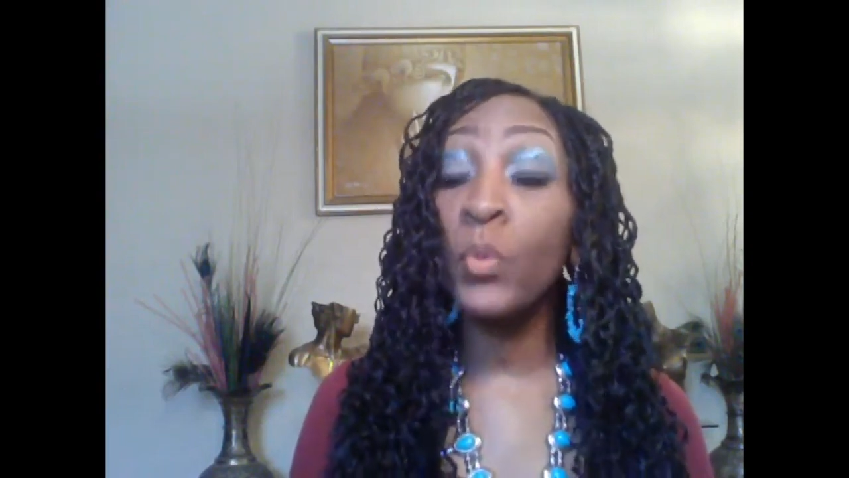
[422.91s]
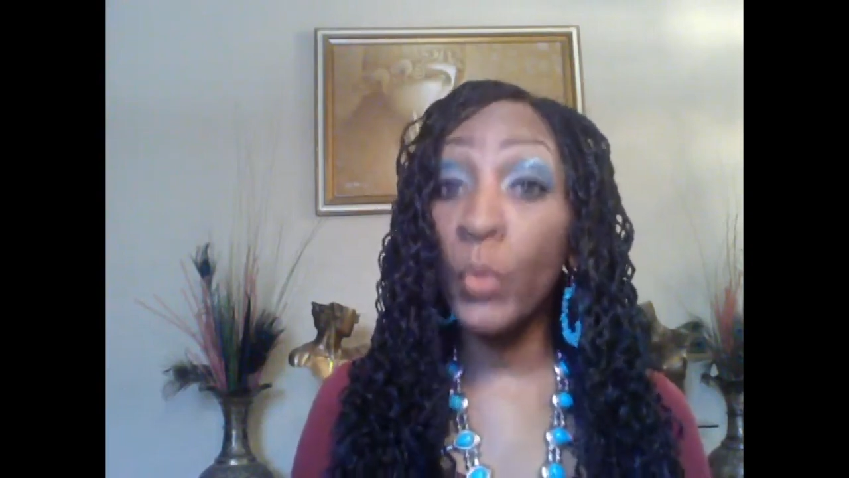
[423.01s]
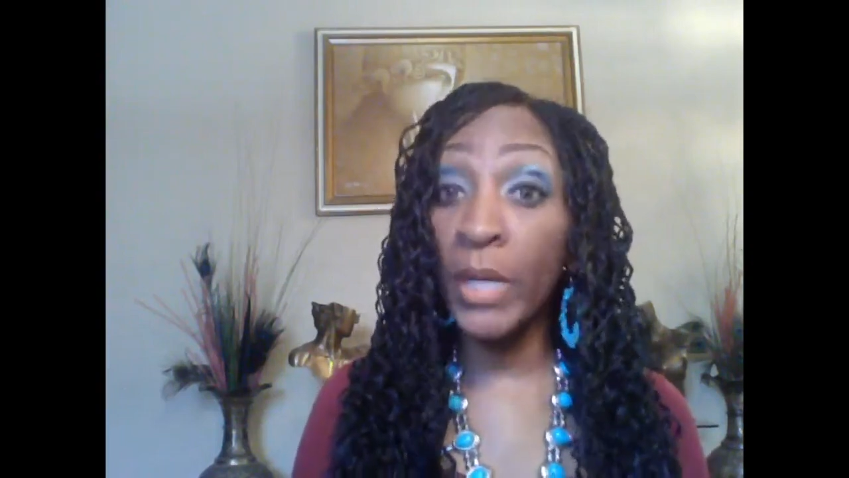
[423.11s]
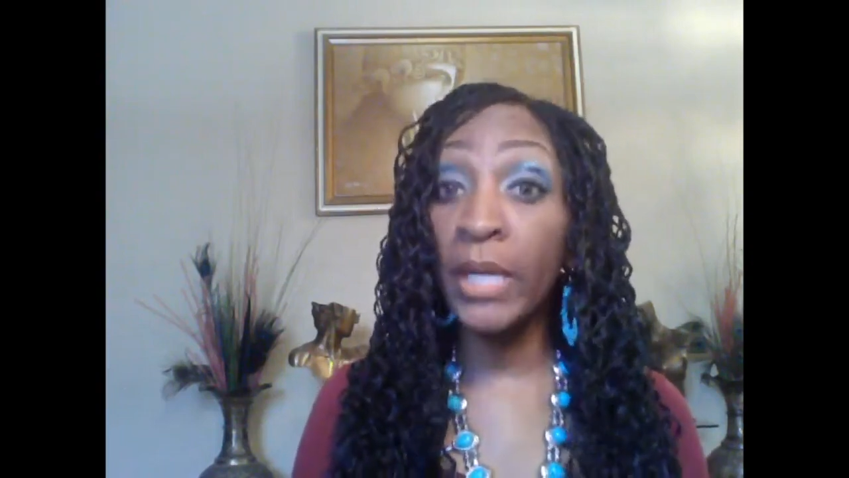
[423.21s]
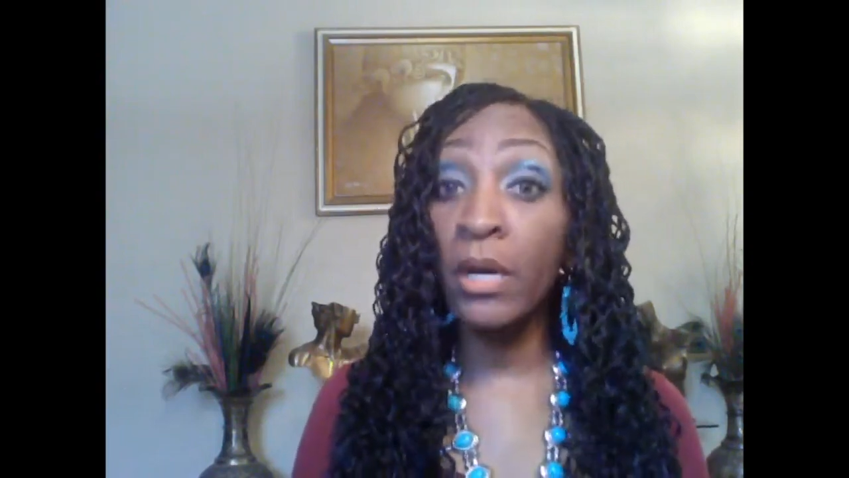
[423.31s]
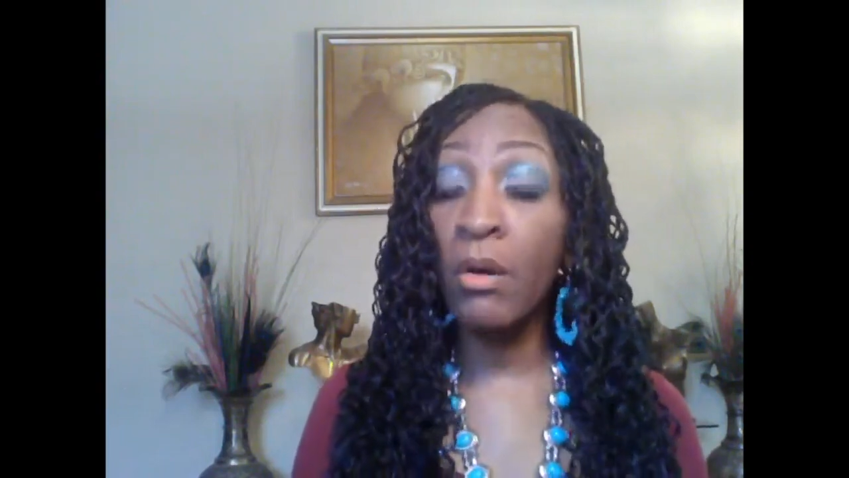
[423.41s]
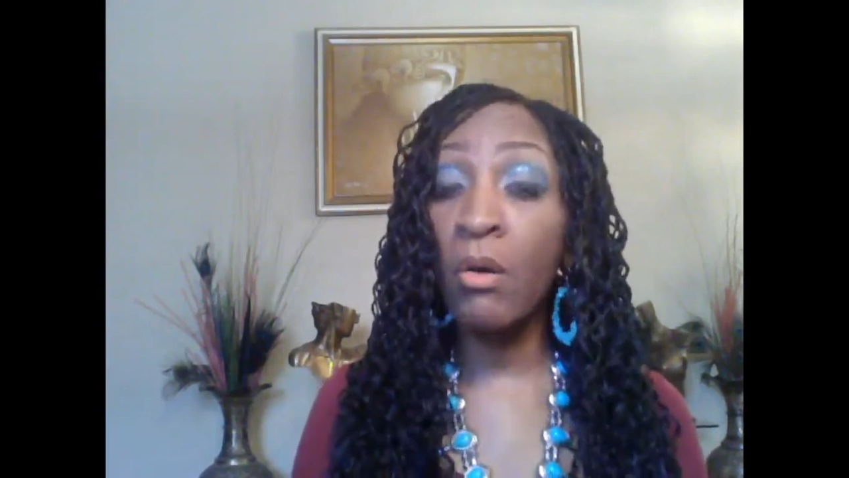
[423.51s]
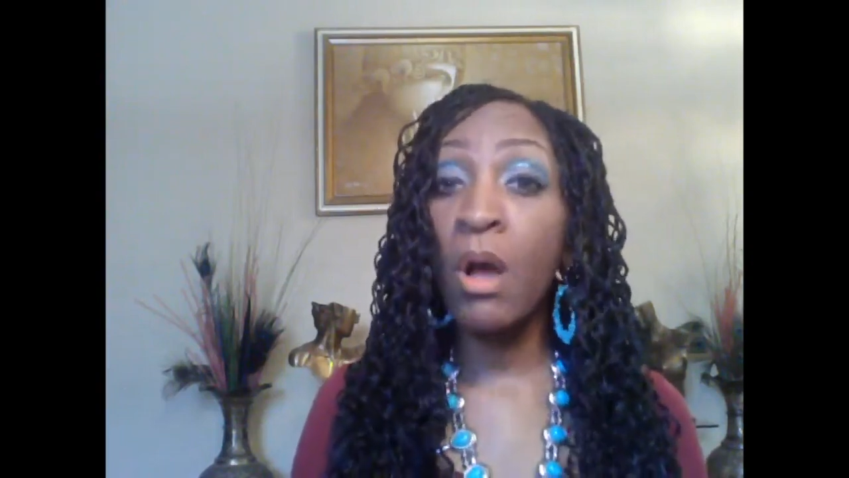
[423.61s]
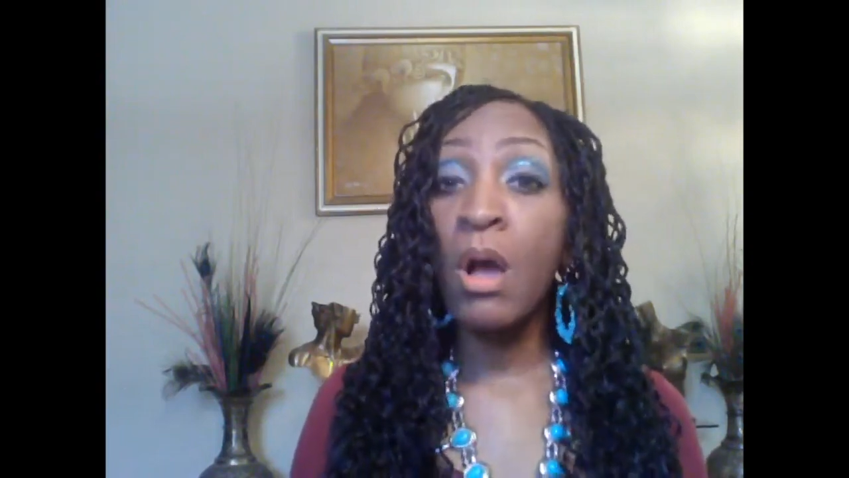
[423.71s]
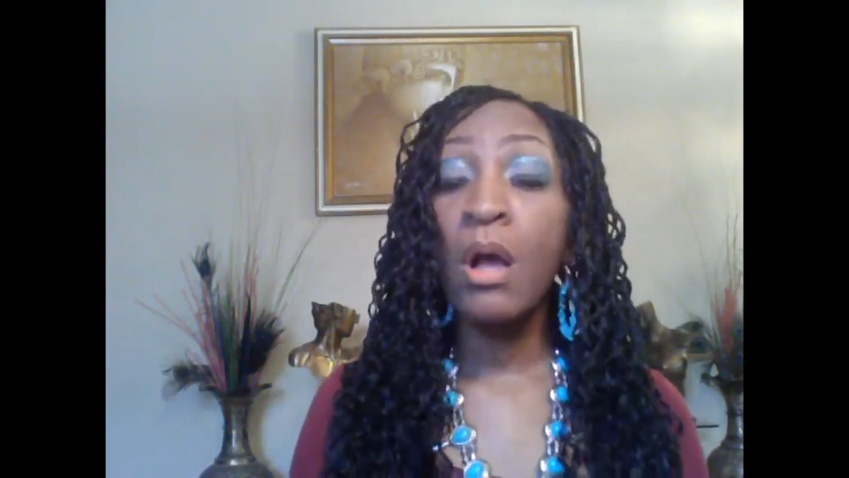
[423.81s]

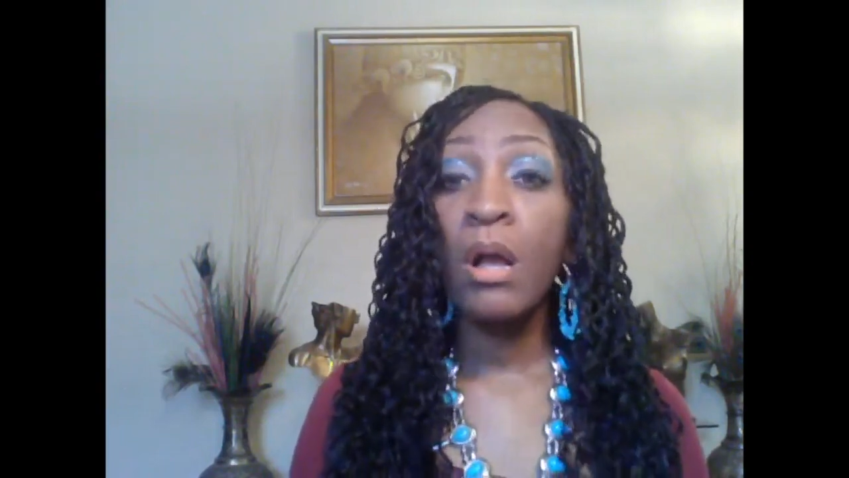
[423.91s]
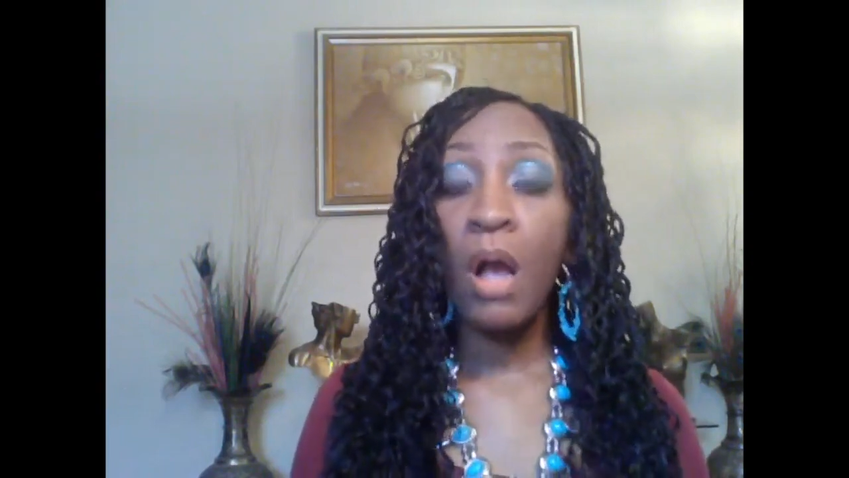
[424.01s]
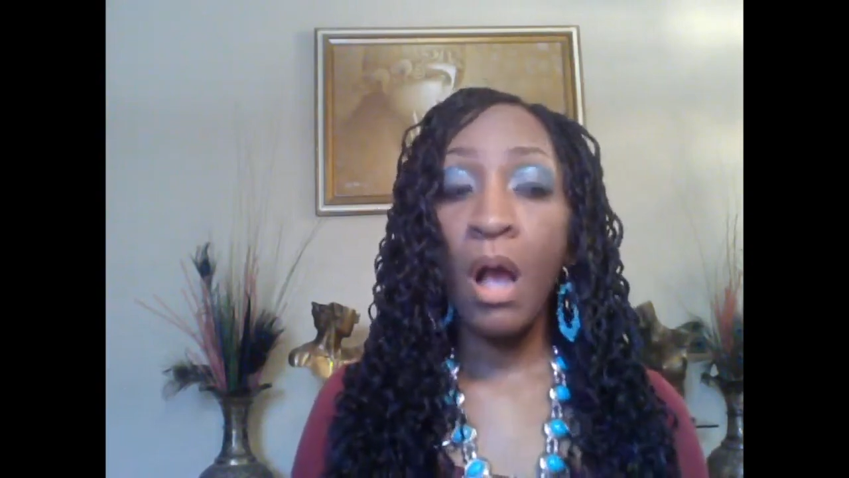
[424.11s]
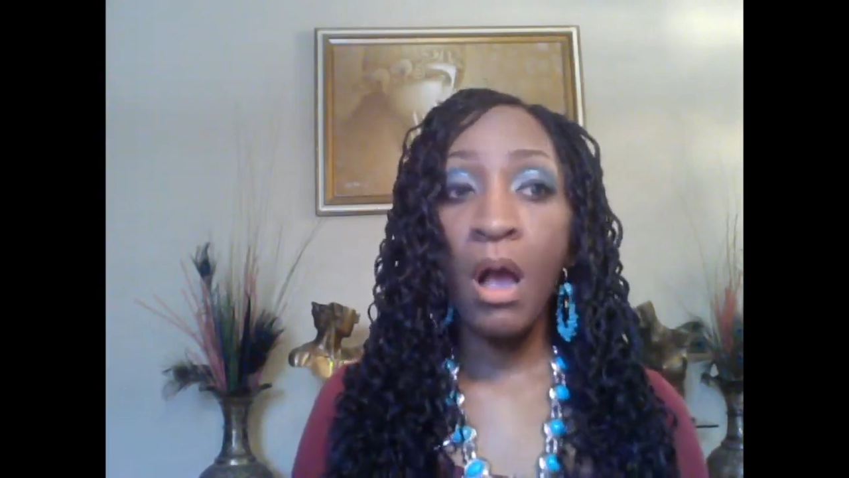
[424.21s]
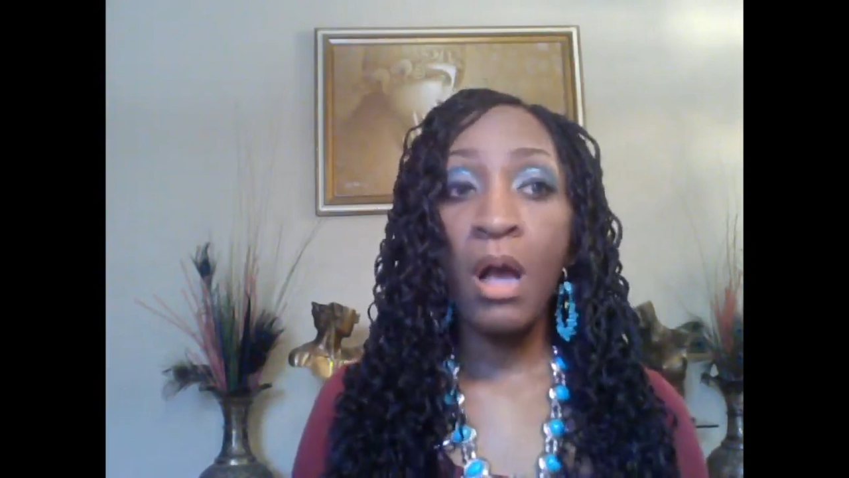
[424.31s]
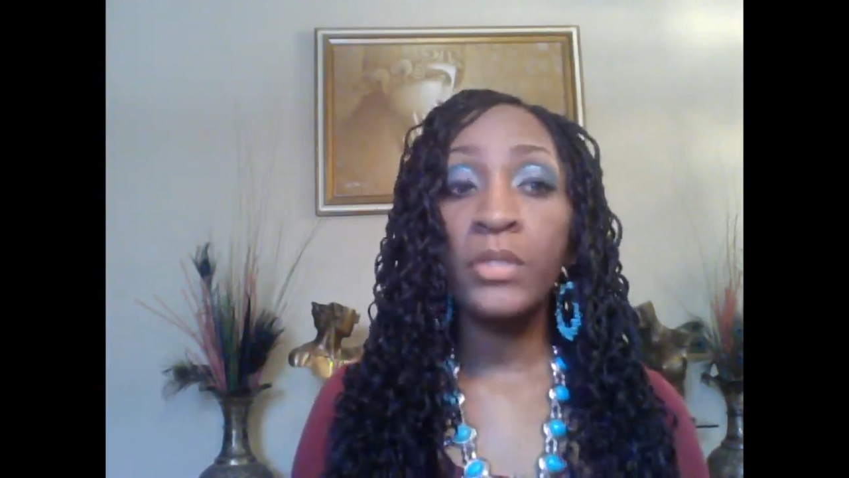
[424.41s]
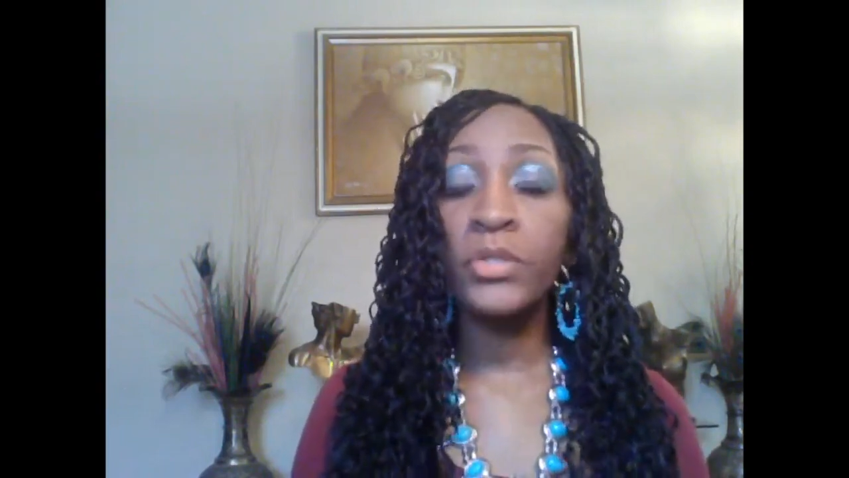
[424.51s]
will cause